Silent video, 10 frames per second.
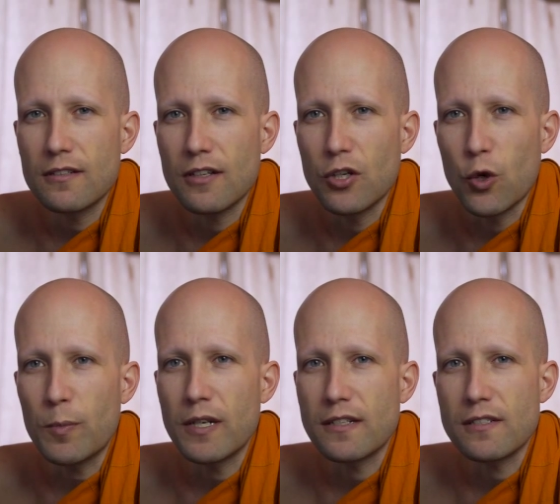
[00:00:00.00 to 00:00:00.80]
an
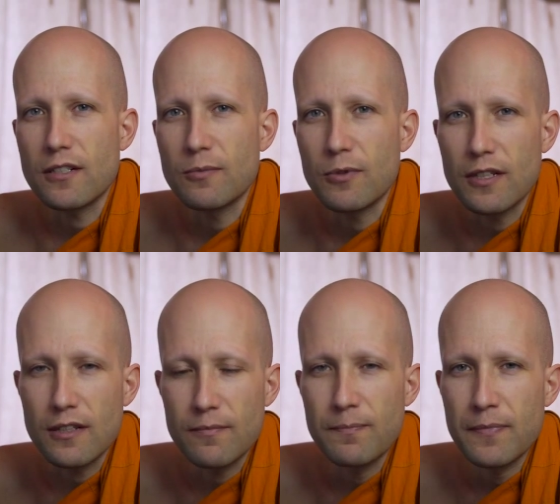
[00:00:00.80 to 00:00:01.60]
opening ceremony
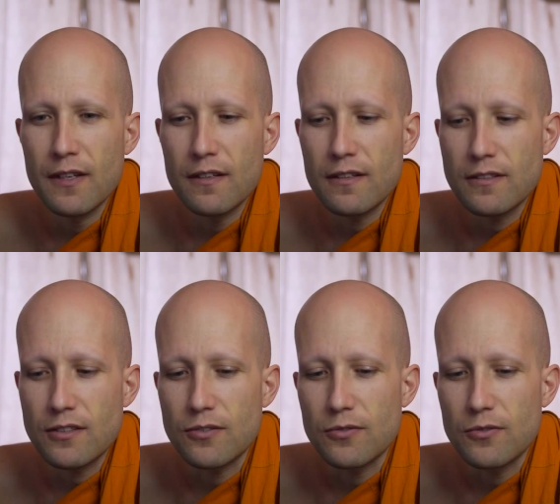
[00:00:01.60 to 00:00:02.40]

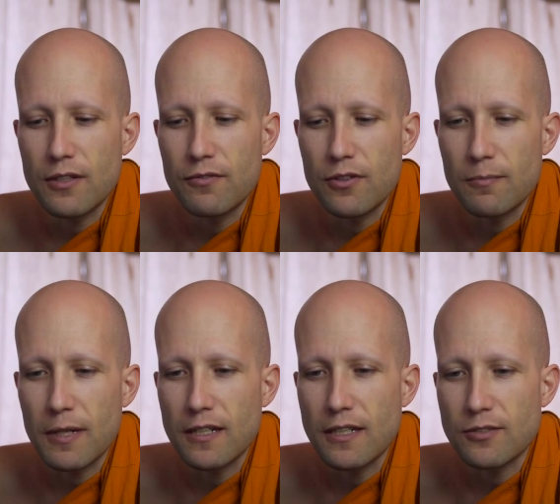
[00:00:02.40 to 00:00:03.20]
to give you the
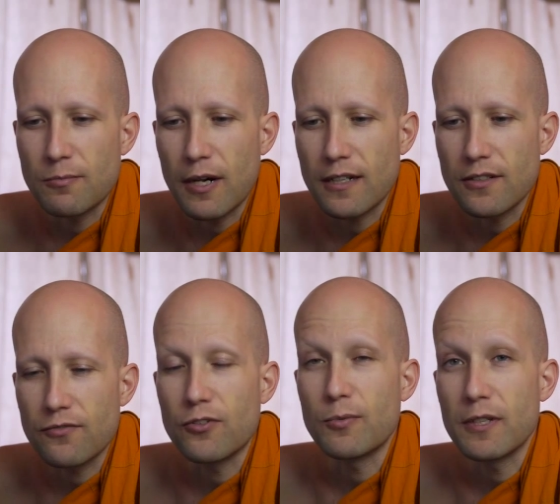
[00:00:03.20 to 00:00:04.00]
meditation practice
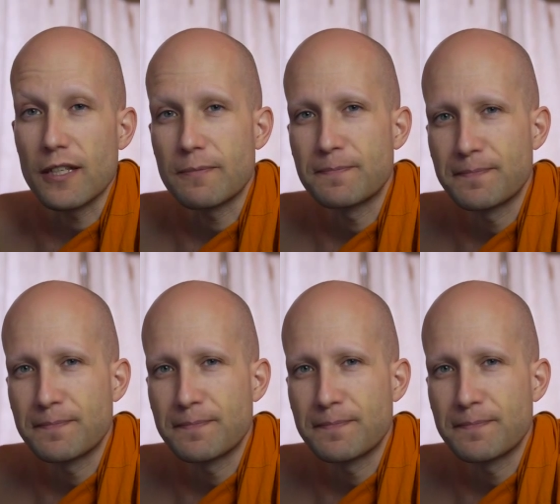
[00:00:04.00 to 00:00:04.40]
formally.